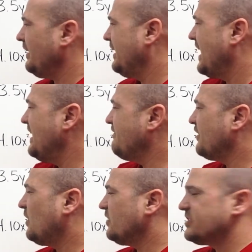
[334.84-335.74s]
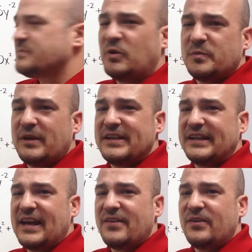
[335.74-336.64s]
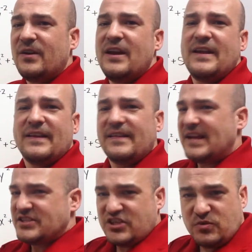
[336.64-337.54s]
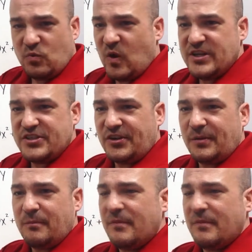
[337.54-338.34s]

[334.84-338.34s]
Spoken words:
Okay, if they're all just multiplied together, then that's just one term.